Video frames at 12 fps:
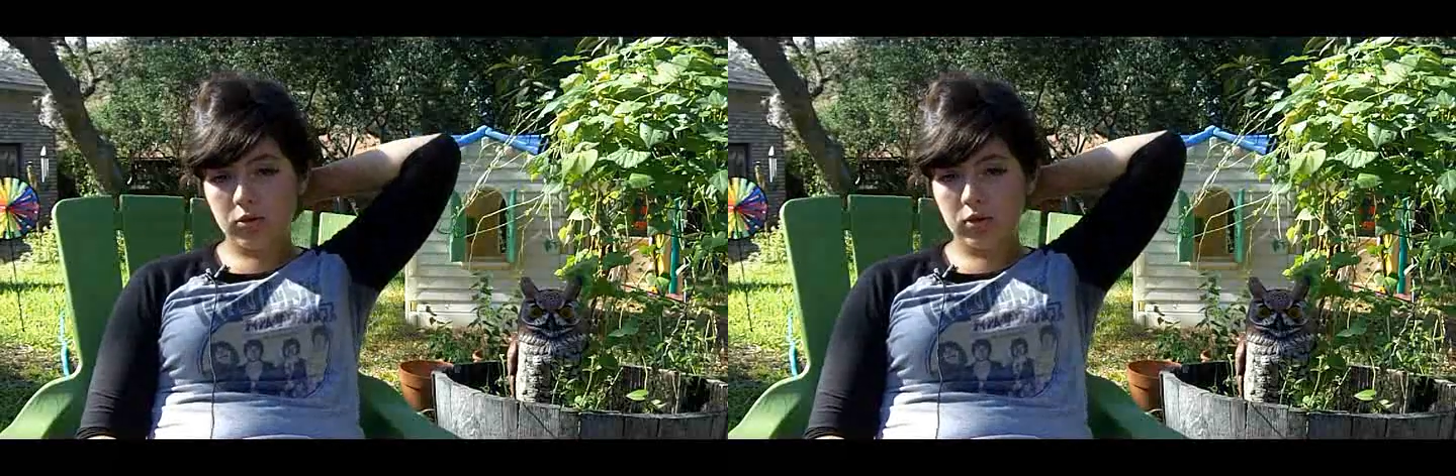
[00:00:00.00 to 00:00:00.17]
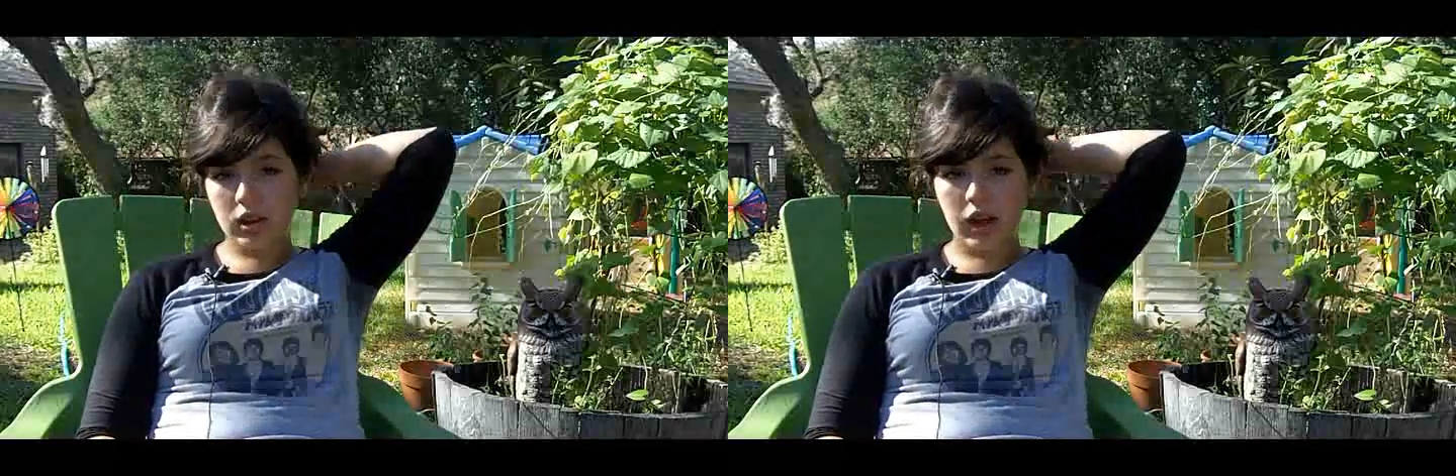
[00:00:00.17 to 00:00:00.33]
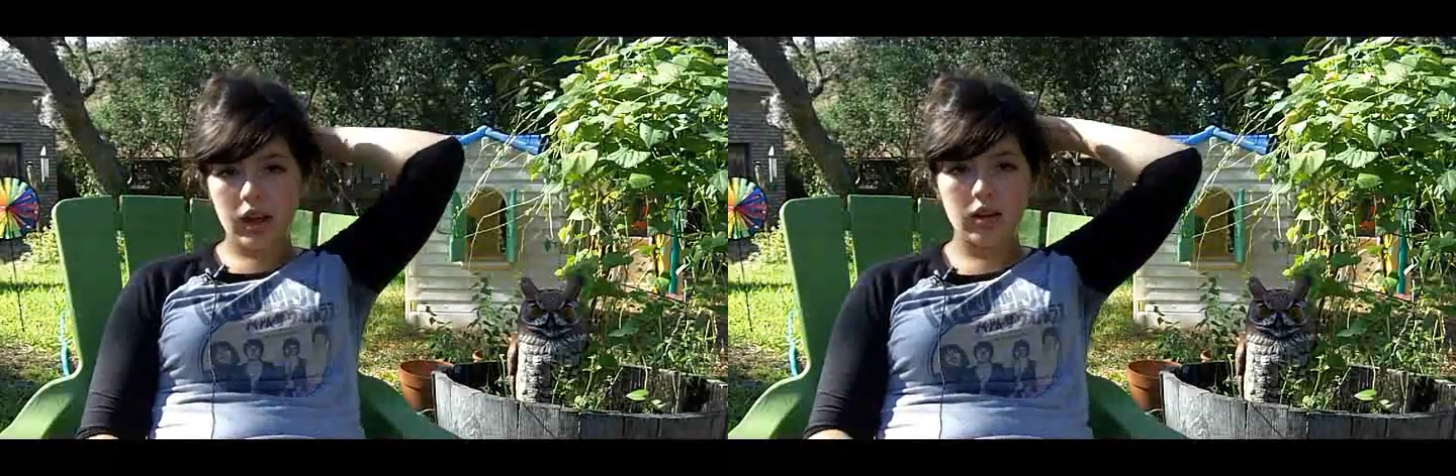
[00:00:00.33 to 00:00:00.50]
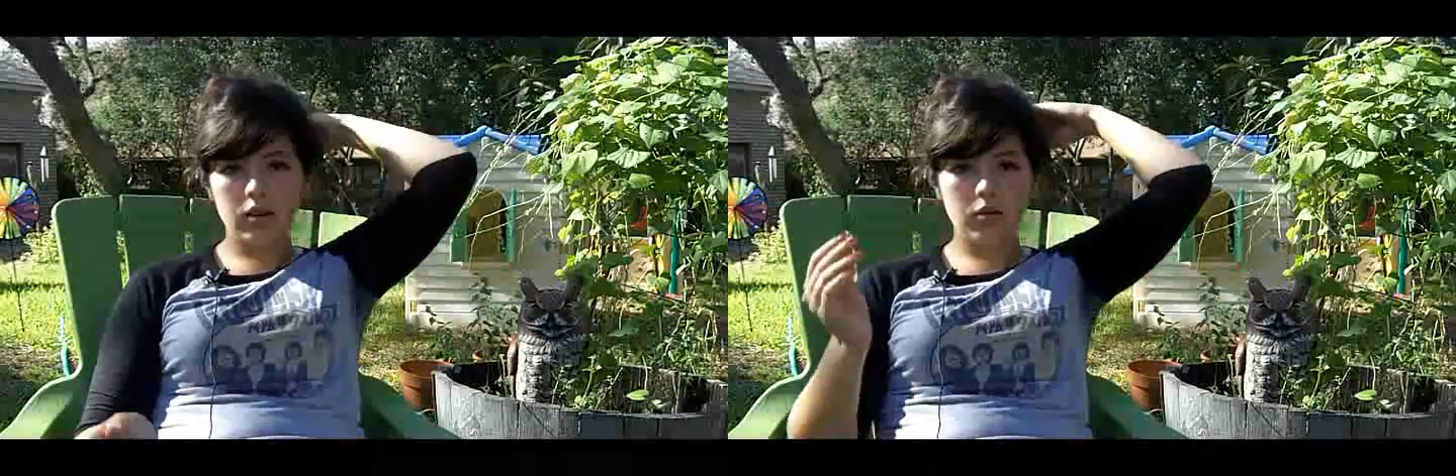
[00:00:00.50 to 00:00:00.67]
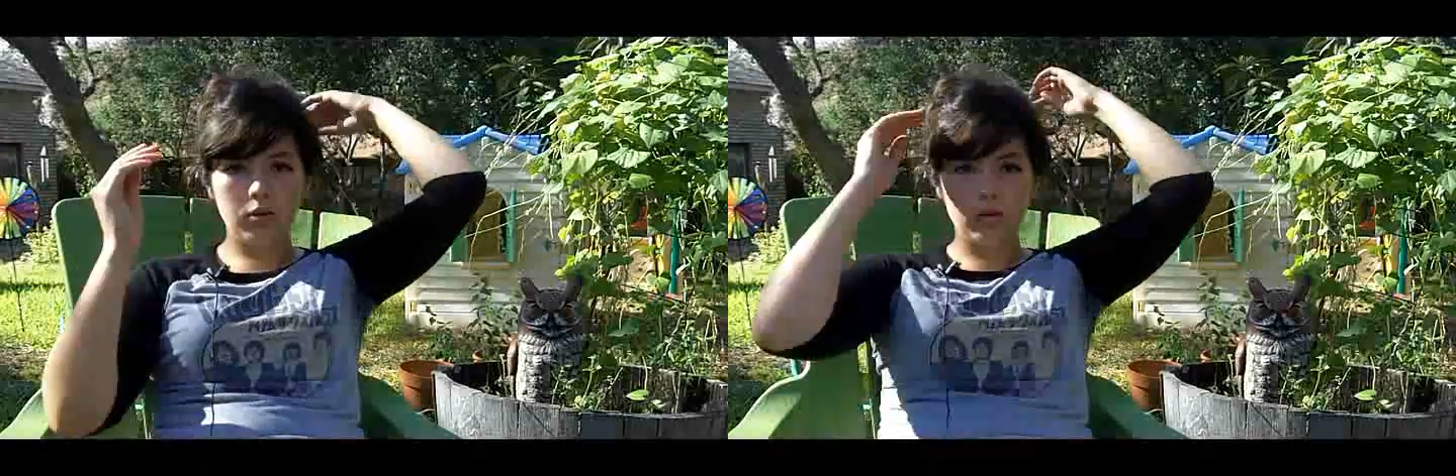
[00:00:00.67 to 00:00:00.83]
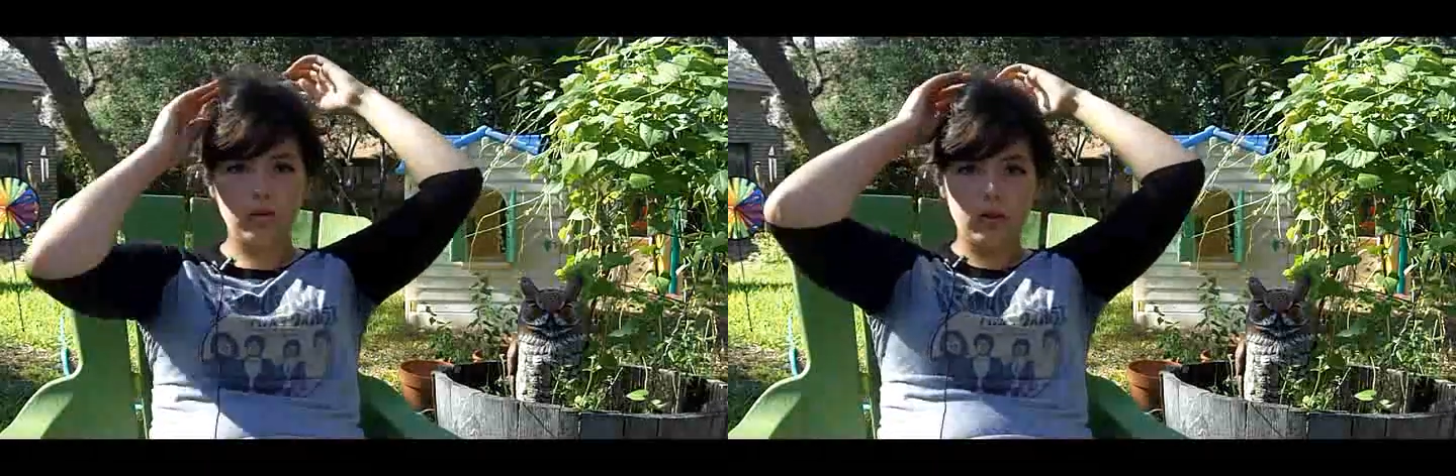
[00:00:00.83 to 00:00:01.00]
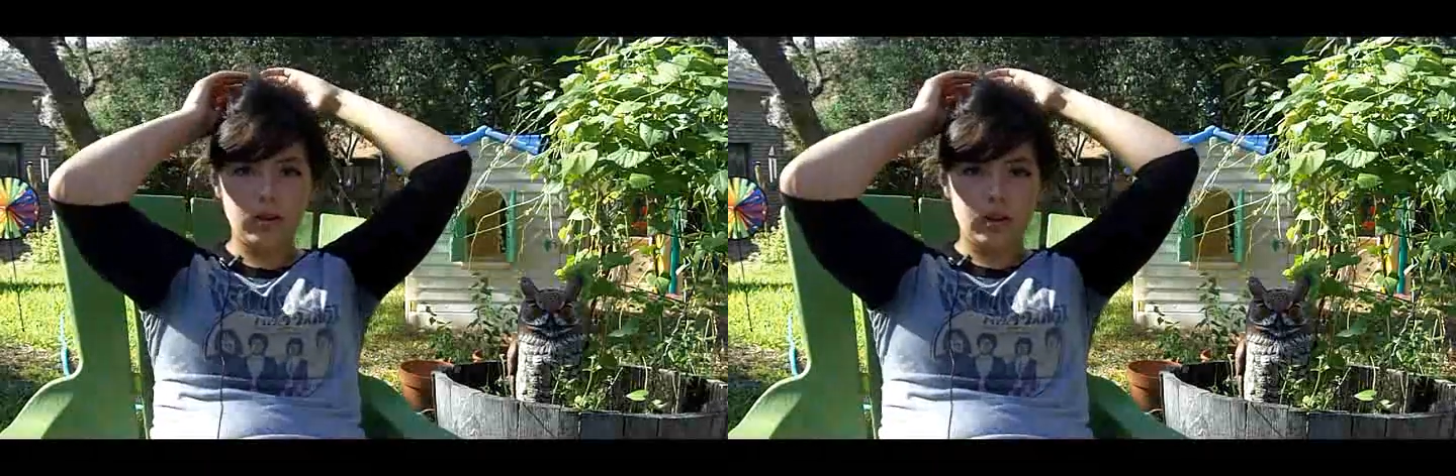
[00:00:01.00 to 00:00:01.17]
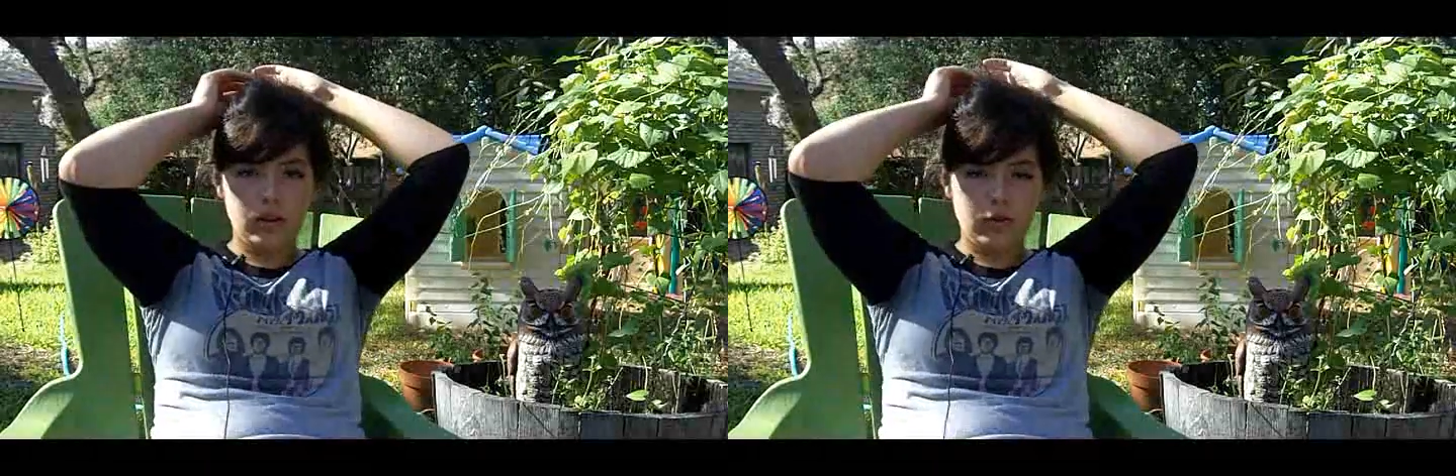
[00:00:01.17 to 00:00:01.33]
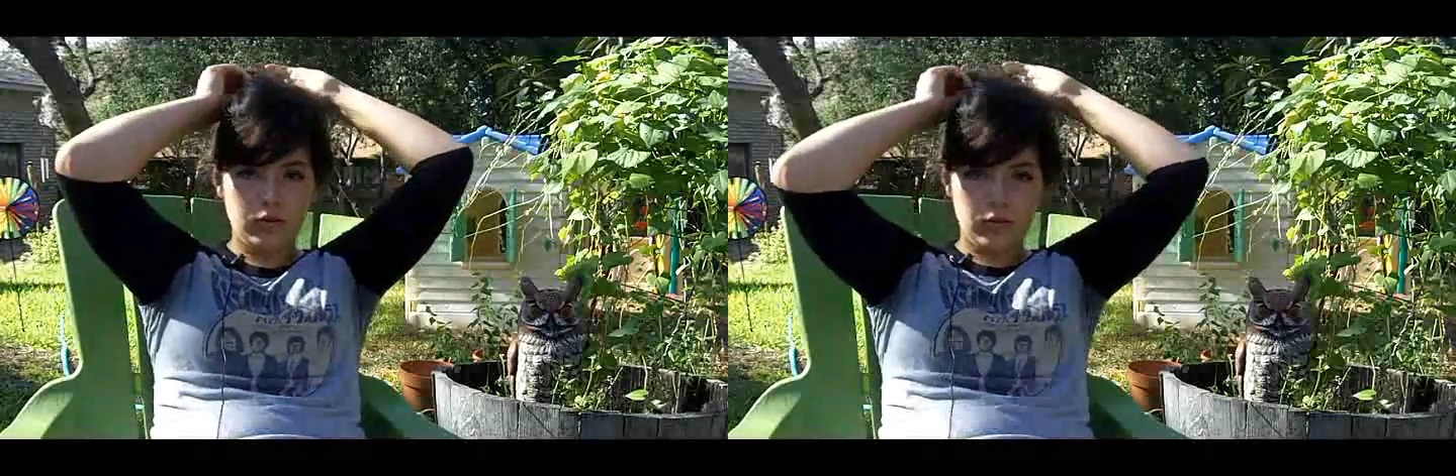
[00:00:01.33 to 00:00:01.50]
for that, or
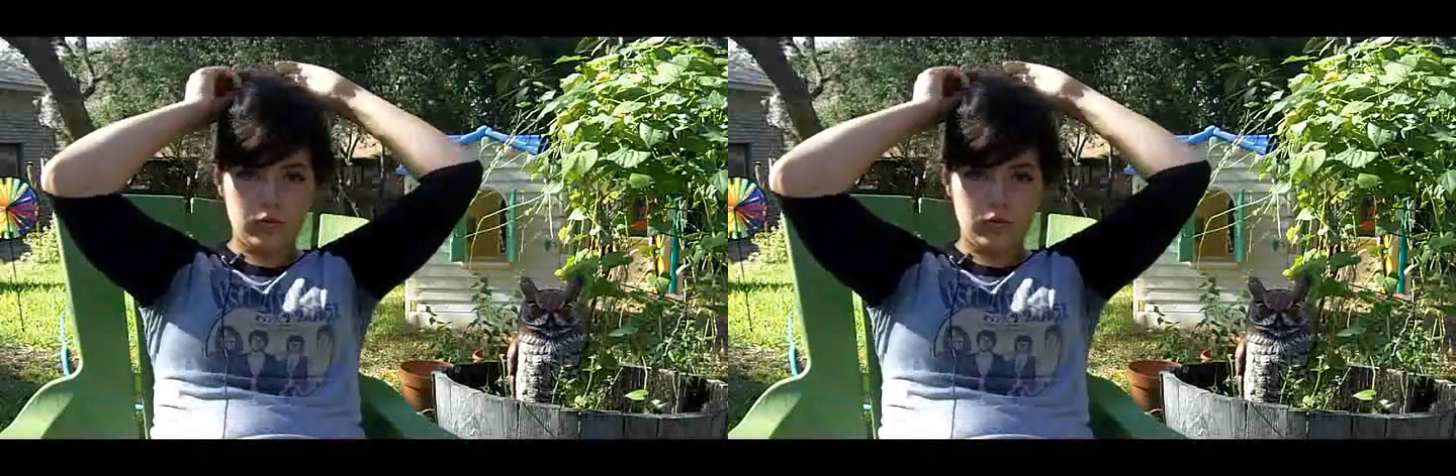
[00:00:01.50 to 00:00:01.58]
if,